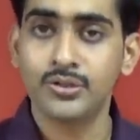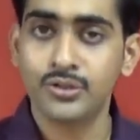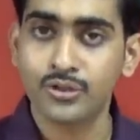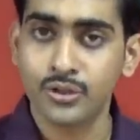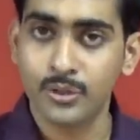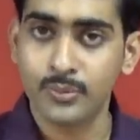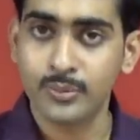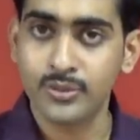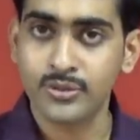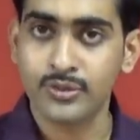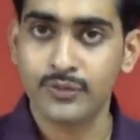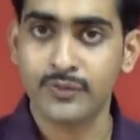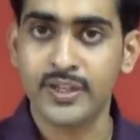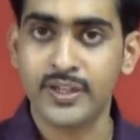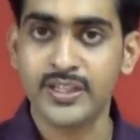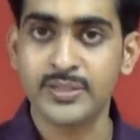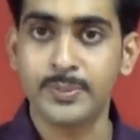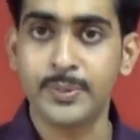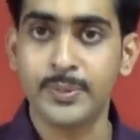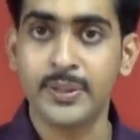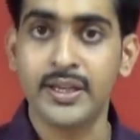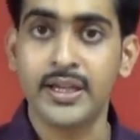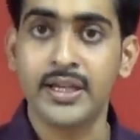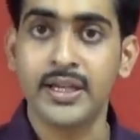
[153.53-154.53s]
so much of
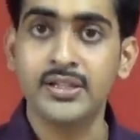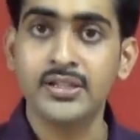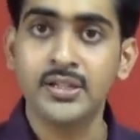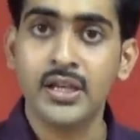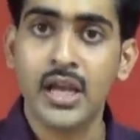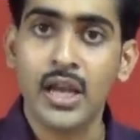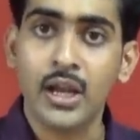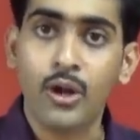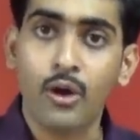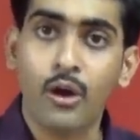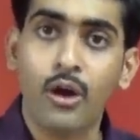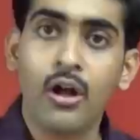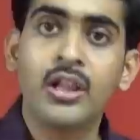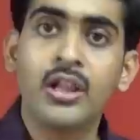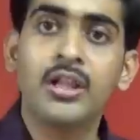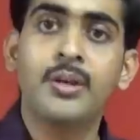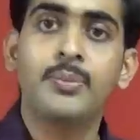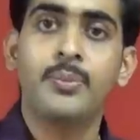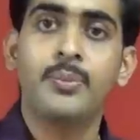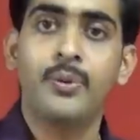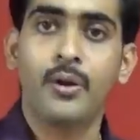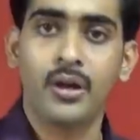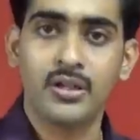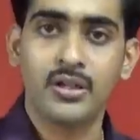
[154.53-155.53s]
experience and all
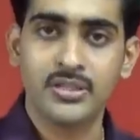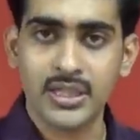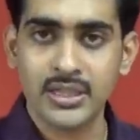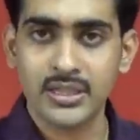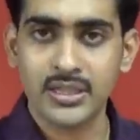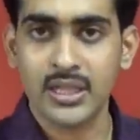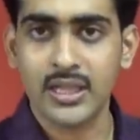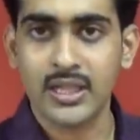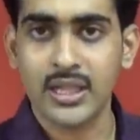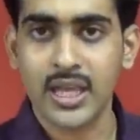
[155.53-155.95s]
the project